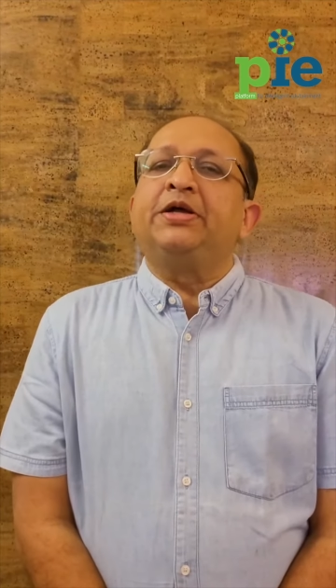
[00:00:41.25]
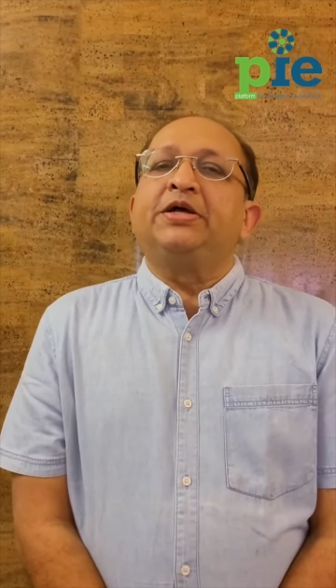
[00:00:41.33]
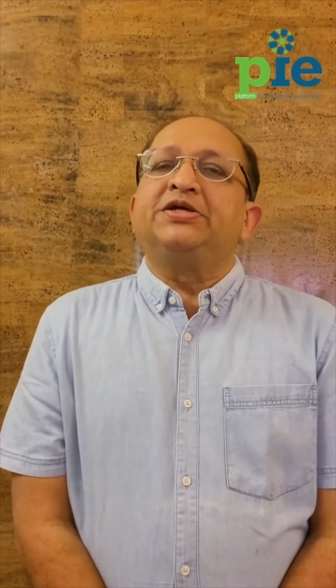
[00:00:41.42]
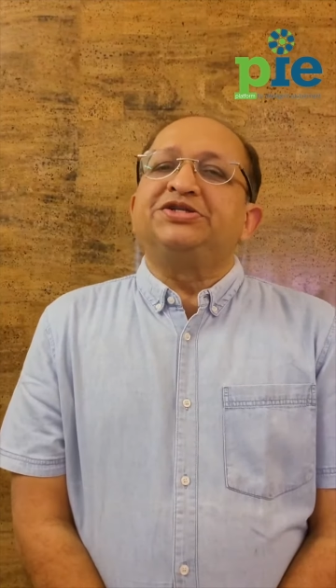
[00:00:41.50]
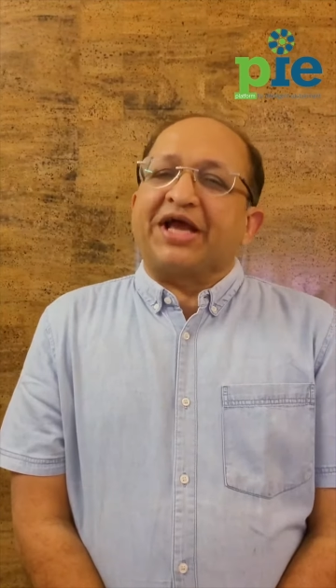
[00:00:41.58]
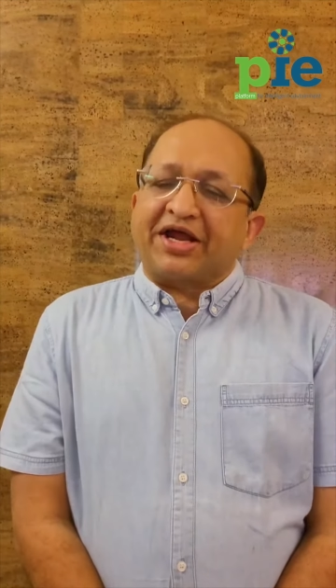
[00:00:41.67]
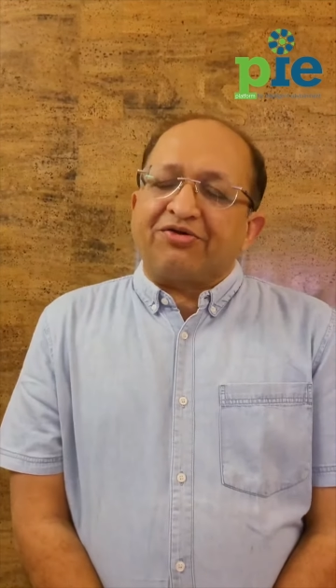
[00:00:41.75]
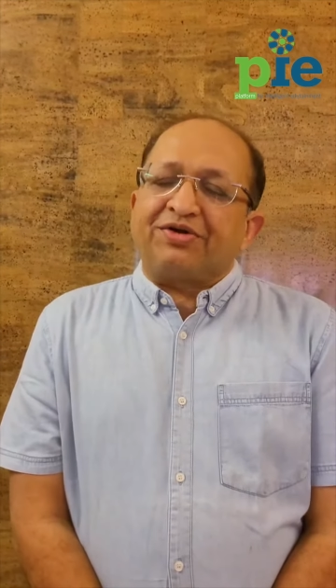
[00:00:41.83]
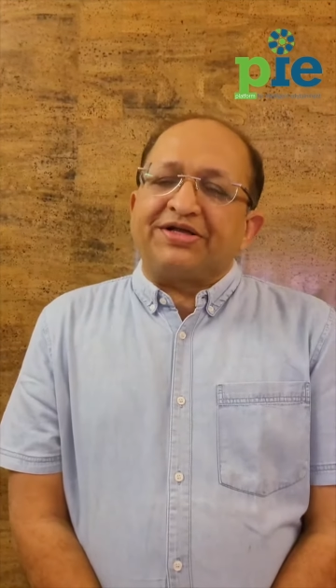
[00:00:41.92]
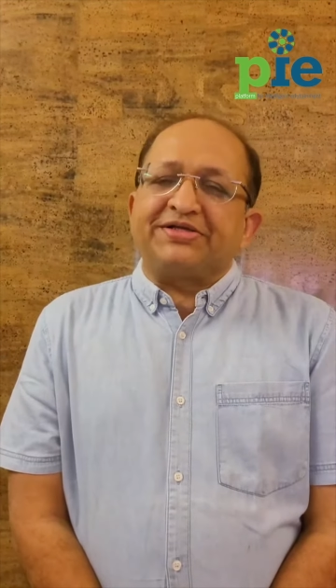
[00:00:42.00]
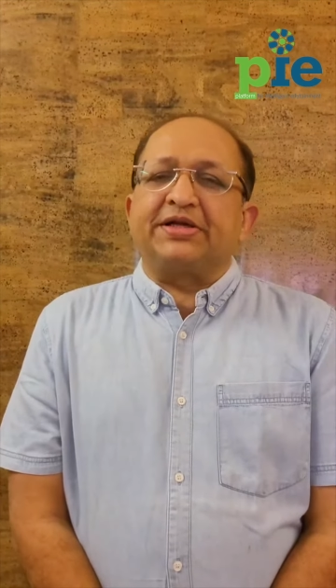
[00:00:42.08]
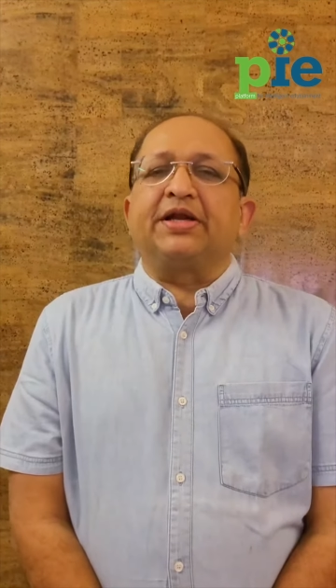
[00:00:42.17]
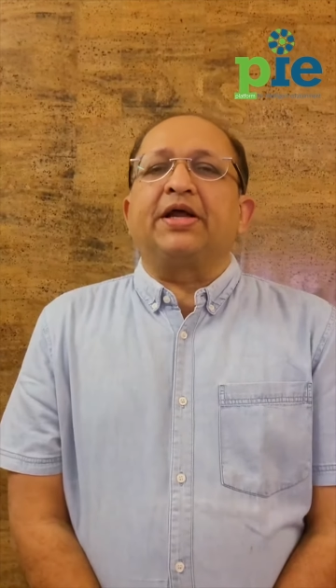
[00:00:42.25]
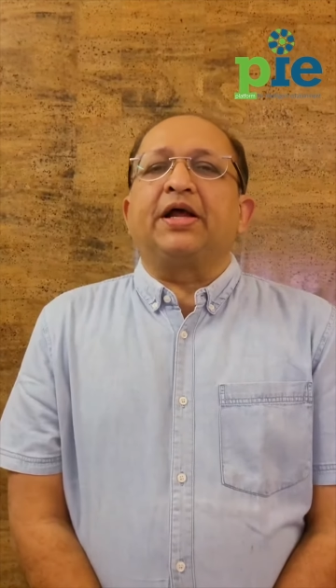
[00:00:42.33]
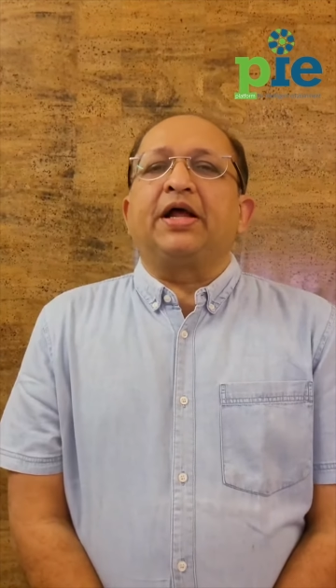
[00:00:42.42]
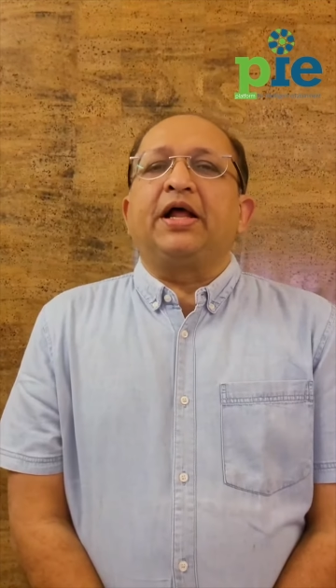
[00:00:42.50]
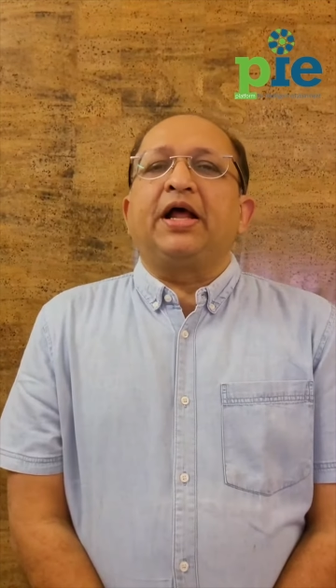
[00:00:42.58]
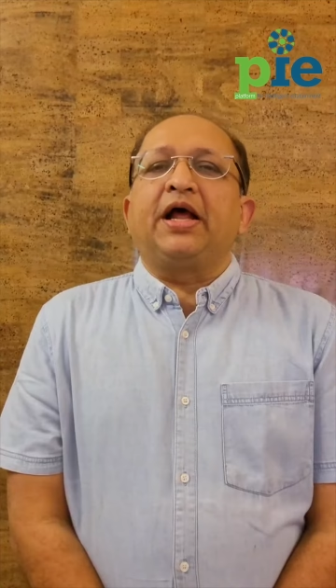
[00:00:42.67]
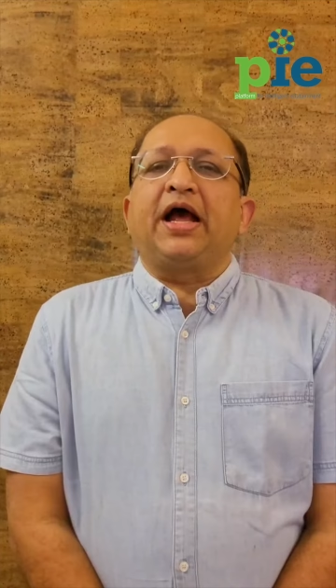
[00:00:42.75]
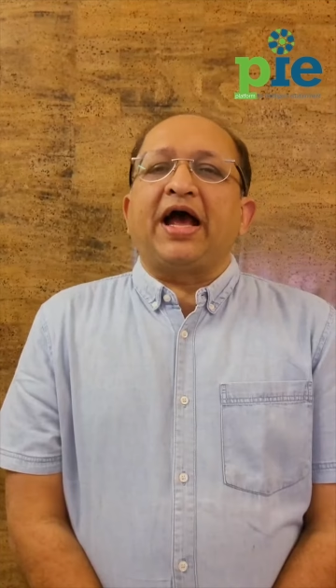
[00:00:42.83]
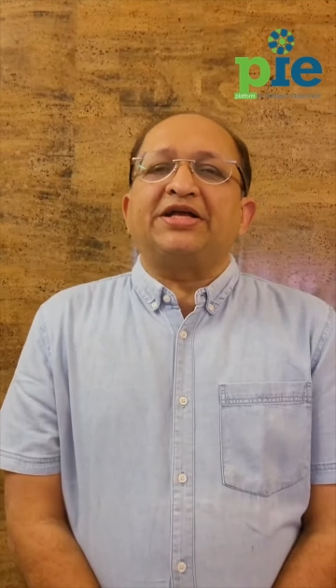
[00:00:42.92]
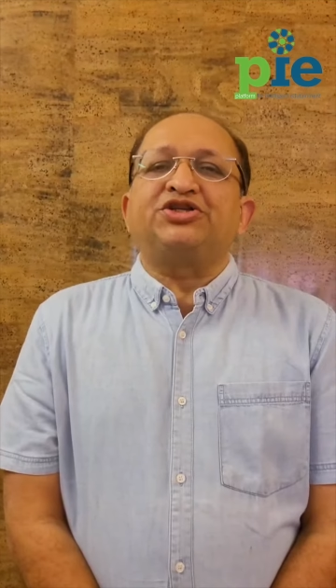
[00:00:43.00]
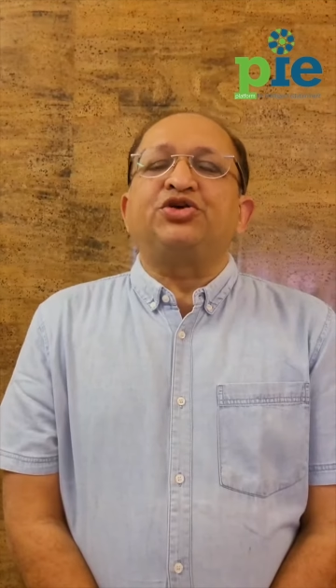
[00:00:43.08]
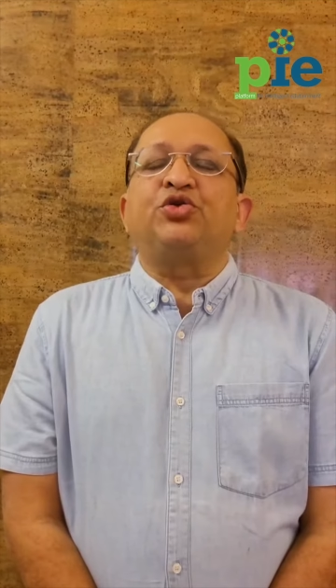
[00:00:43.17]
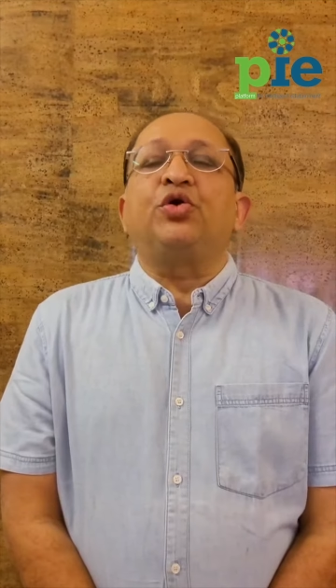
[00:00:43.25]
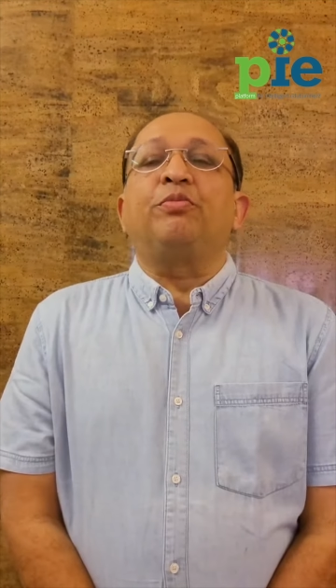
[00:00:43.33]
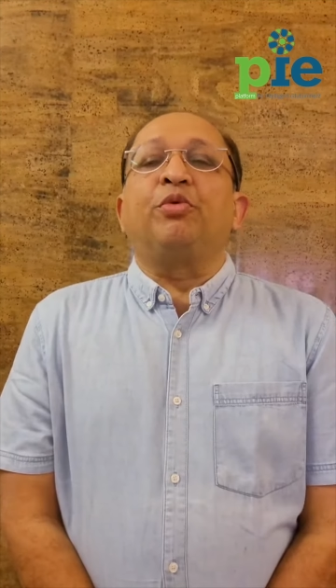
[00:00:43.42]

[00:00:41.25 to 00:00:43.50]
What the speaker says: Second reason, as you know,